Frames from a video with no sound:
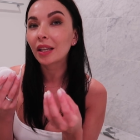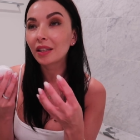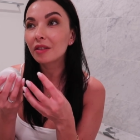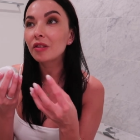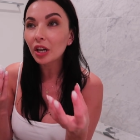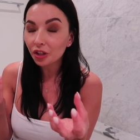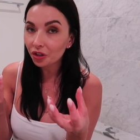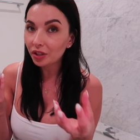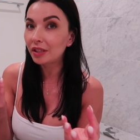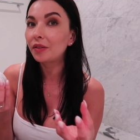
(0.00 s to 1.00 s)
Like the
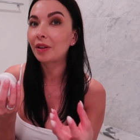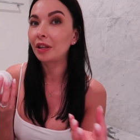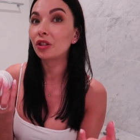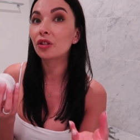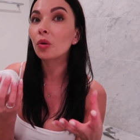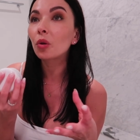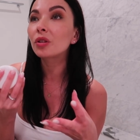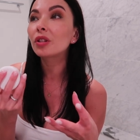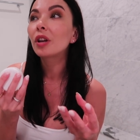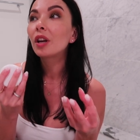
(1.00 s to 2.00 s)
structure is different. It's
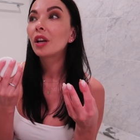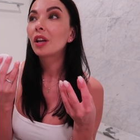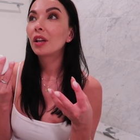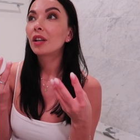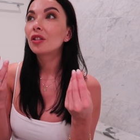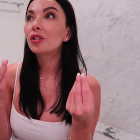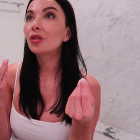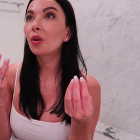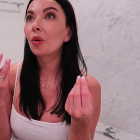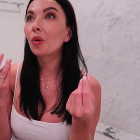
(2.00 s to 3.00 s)
not
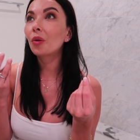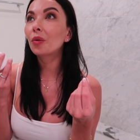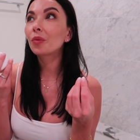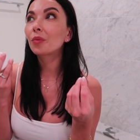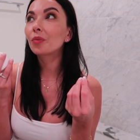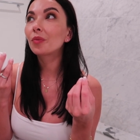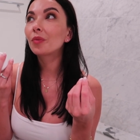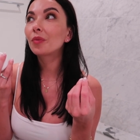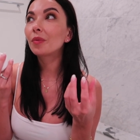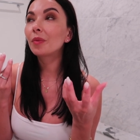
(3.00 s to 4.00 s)
so
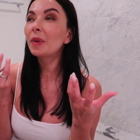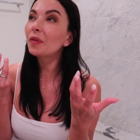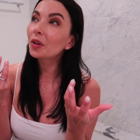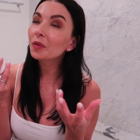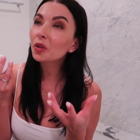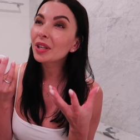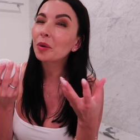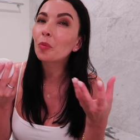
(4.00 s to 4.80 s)
before it was like